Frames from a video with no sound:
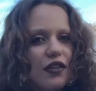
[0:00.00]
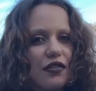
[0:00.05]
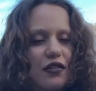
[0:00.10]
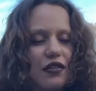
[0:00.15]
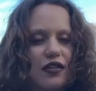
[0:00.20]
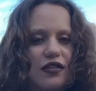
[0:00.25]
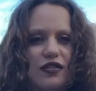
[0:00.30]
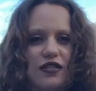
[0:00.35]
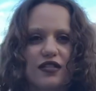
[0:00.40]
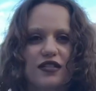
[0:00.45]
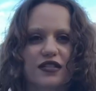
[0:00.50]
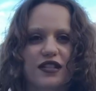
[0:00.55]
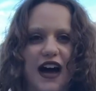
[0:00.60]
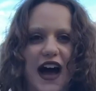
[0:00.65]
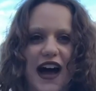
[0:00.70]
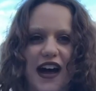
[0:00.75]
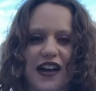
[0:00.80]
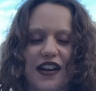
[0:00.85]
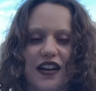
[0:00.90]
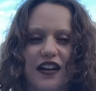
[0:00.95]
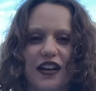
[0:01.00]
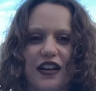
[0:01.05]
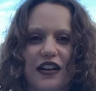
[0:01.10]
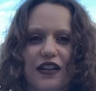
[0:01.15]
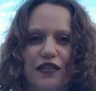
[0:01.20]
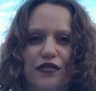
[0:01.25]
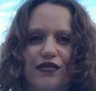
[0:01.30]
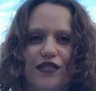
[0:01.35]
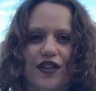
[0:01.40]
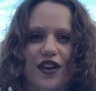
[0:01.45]
society,
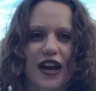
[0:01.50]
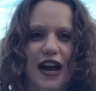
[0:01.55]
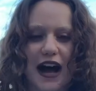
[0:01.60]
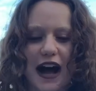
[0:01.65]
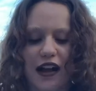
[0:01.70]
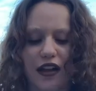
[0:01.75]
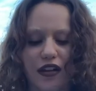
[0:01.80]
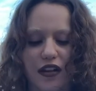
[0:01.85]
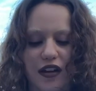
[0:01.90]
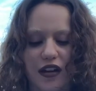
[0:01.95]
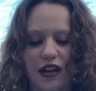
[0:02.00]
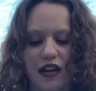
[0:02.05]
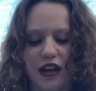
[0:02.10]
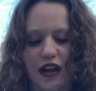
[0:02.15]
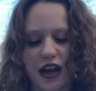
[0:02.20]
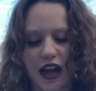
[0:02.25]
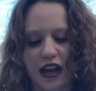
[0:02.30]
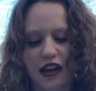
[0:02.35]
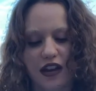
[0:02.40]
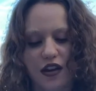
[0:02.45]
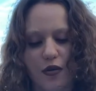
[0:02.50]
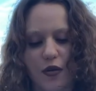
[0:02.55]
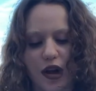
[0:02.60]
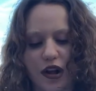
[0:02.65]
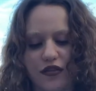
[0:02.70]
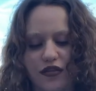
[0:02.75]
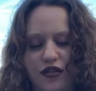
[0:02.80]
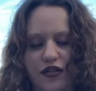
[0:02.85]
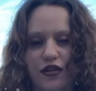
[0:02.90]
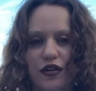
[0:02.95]
of reality, and he
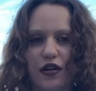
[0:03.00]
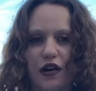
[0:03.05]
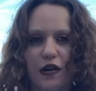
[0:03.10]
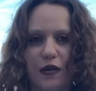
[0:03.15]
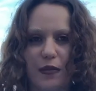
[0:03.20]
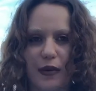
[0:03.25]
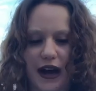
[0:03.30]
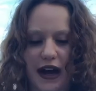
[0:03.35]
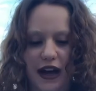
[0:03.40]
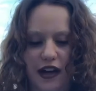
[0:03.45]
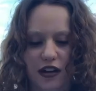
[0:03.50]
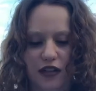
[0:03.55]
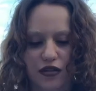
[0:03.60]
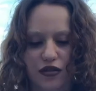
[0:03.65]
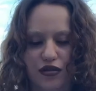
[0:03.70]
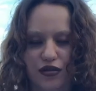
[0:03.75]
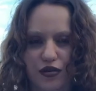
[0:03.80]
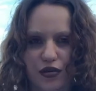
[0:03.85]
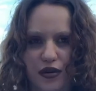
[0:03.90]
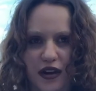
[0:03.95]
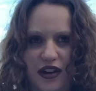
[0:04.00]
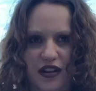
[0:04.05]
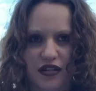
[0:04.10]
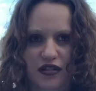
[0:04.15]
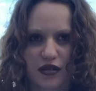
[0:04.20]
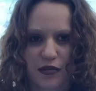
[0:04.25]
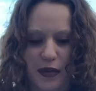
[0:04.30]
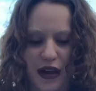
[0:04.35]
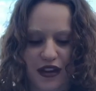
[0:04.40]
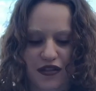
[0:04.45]
wants to go back to
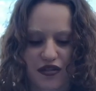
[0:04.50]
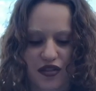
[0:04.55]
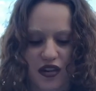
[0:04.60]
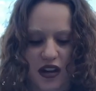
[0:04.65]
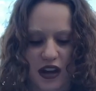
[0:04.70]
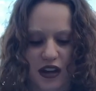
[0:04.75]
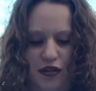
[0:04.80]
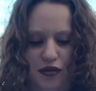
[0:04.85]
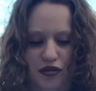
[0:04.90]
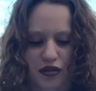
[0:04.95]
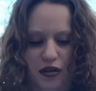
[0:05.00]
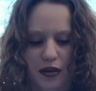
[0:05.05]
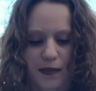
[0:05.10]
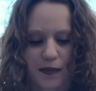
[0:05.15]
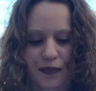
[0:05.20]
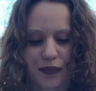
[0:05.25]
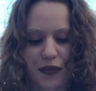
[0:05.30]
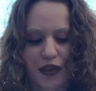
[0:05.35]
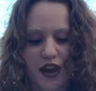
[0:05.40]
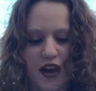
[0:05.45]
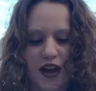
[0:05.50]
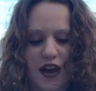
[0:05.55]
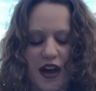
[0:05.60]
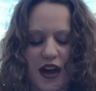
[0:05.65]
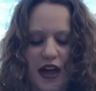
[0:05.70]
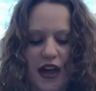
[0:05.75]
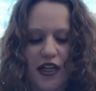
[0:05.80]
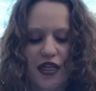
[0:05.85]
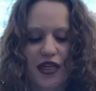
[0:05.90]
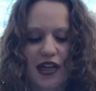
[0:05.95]
his imagination.
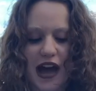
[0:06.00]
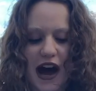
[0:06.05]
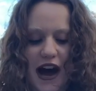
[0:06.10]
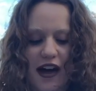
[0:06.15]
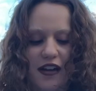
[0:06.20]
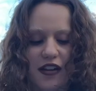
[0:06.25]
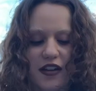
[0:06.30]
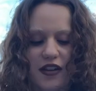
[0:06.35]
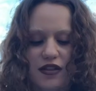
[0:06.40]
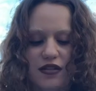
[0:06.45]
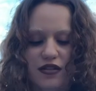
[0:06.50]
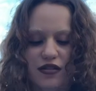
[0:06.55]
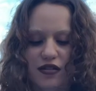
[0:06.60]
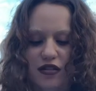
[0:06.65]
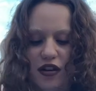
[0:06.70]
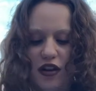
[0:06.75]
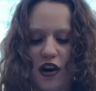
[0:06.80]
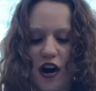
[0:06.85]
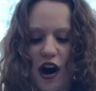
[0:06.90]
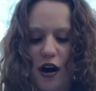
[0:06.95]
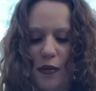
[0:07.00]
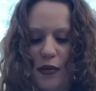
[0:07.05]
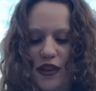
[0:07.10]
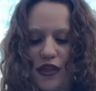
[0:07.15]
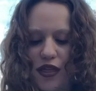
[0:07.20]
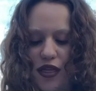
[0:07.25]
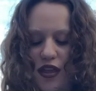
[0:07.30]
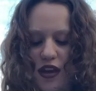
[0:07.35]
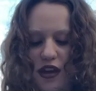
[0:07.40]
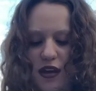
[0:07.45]
The island is a common
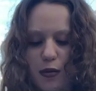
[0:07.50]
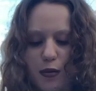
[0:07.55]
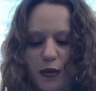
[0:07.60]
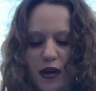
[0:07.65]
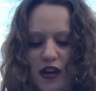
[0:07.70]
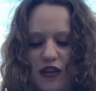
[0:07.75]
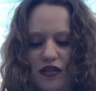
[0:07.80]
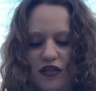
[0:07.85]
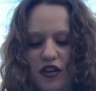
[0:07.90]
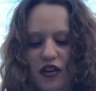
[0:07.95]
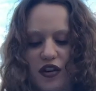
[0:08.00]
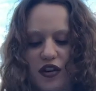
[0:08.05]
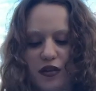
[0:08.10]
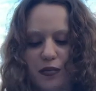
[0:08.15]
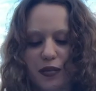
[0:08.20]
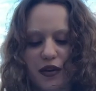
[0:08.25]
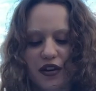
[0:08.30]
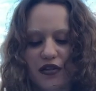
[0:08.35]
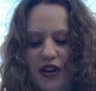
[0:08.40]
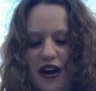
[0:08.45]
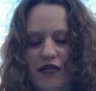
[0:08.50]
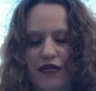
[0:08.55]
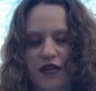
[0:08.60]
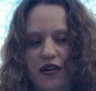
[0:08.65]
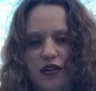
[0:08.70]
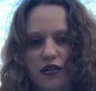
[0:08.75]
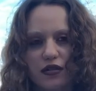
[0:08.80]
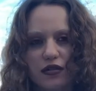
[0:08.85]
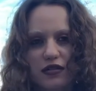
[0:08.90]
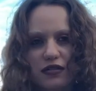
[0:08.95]
theme, as he could be
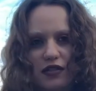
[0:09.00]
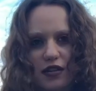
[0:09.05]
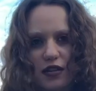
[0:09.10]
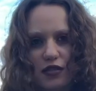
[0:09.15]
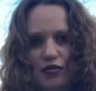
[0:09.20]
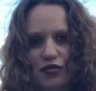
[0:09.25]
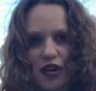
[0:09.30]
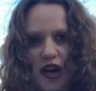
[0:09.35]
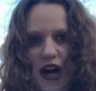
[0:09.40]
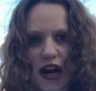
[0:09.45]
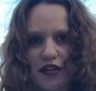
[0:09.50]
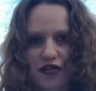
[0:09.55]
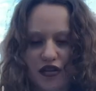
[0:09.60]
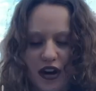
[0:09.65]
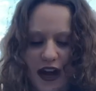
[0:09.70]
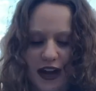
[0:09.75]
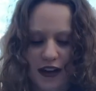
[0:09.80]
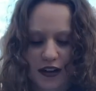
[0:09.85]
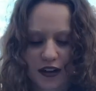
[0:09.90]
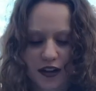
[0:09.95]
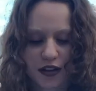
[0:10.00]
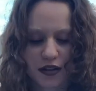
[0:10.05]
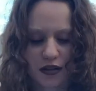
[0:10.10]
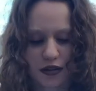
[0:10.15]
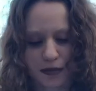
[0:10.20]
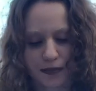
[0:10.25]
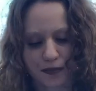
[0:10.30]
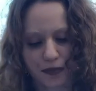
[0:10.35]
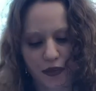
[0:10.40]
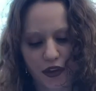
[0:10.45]
referencing Trash Island.
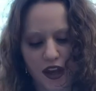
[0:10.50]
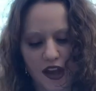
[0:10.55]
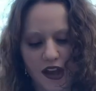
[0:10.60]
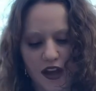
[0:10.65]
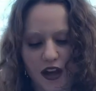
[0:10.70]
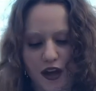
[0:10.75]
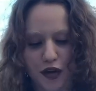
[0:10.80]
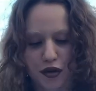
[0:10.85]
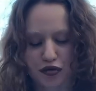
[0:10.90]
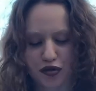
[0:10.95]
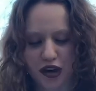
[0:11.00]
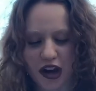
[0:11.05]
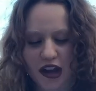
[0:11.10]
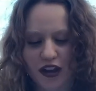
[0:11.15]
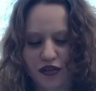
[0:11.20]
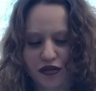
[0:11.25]
Trash